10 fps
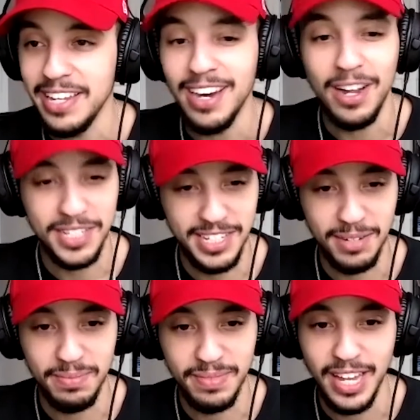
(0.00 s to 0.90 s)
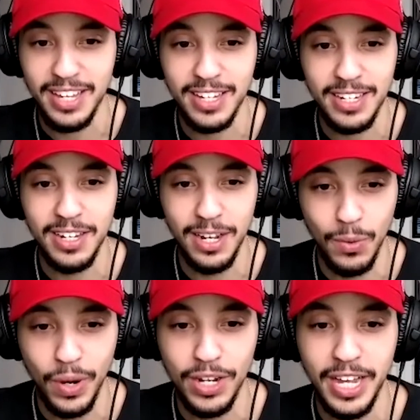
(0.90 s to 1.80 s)
concept, like
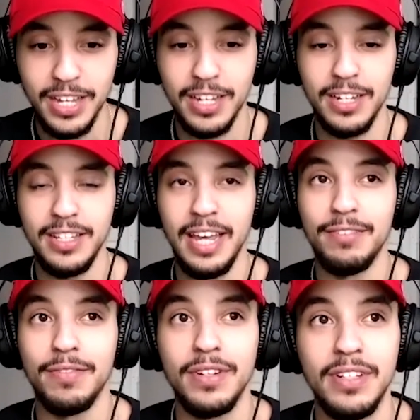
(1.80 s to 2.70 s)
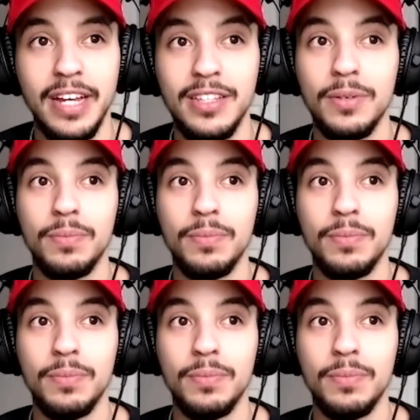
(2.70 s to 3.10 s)
where like they like